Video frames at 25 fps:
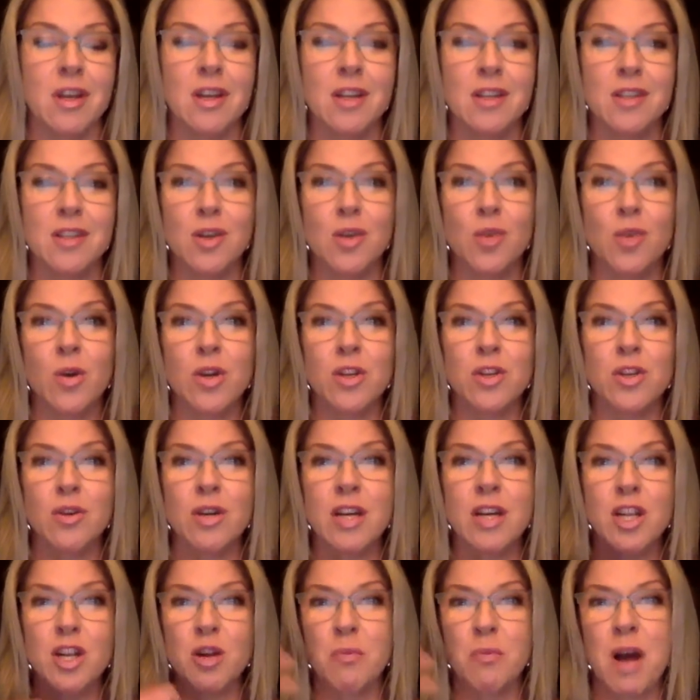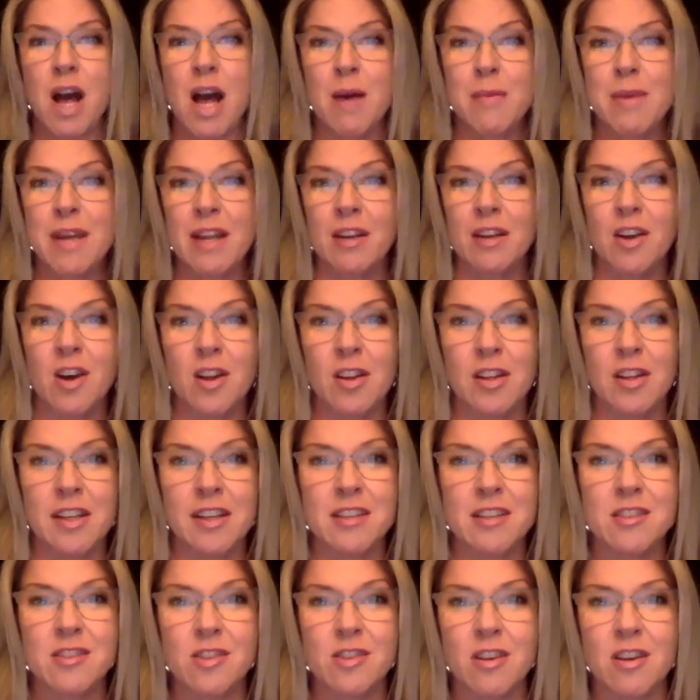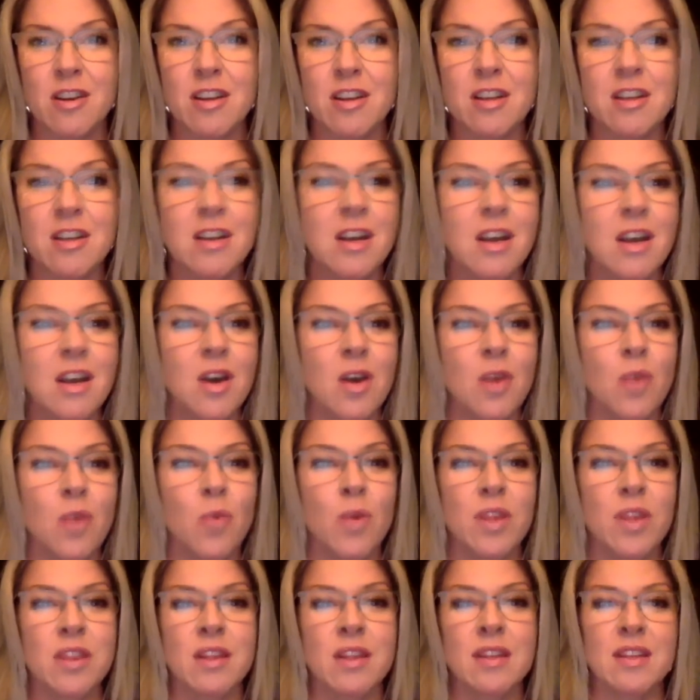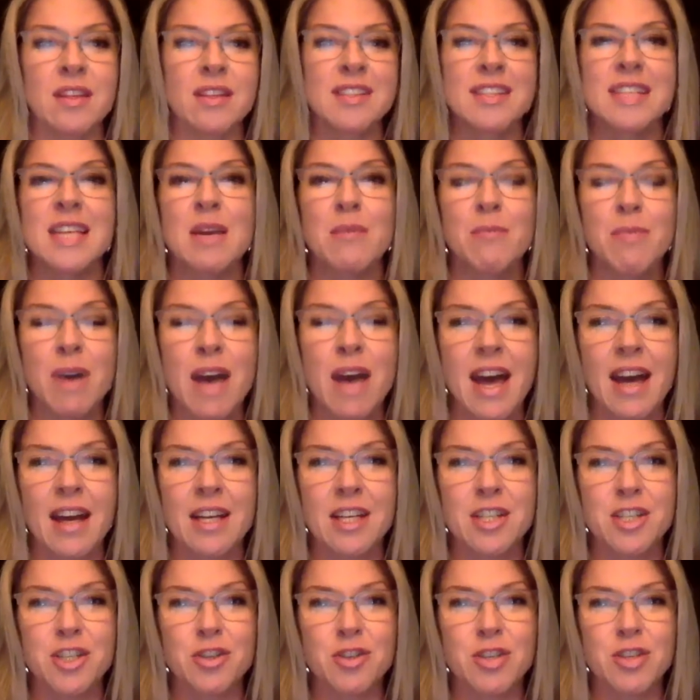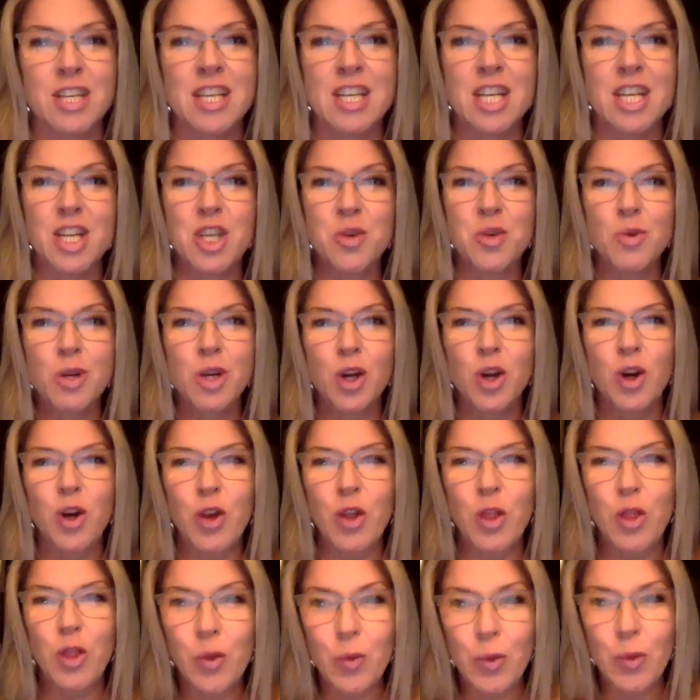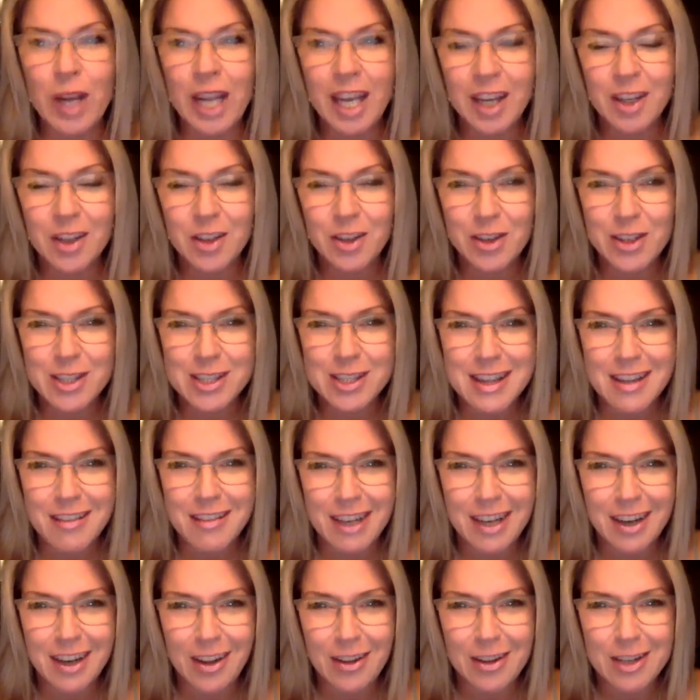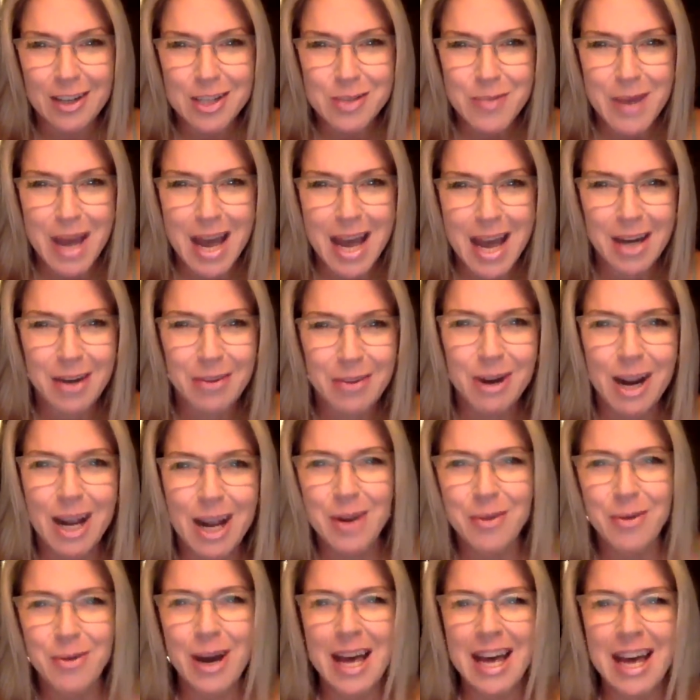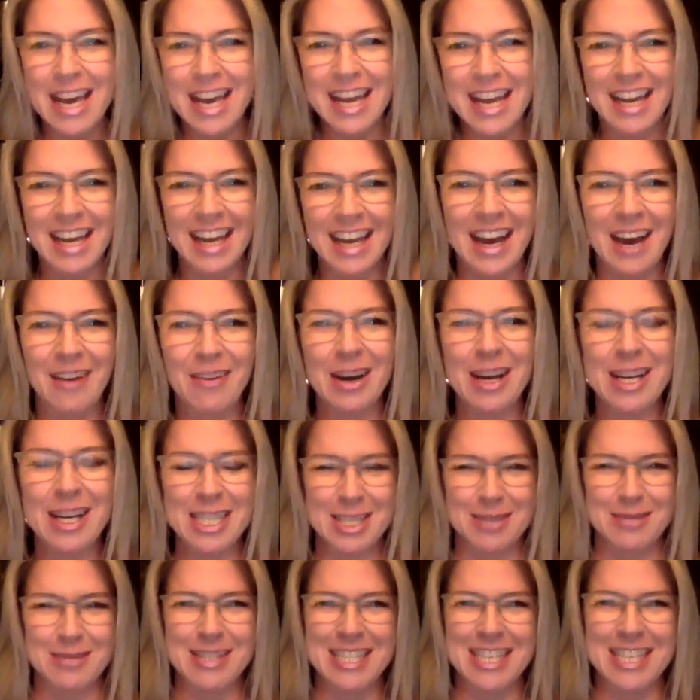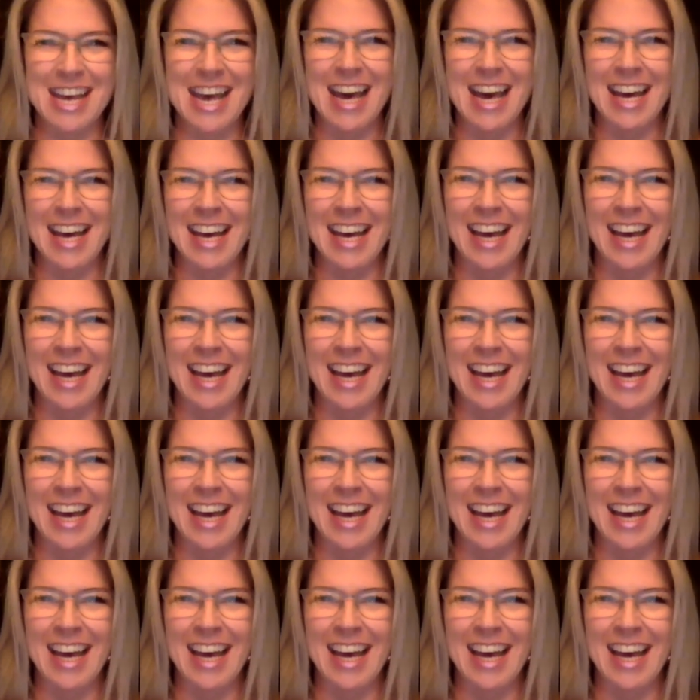So when you get your mom and Colleen started with the same pack as you did, you would earn $370 back right away. How awesome is that?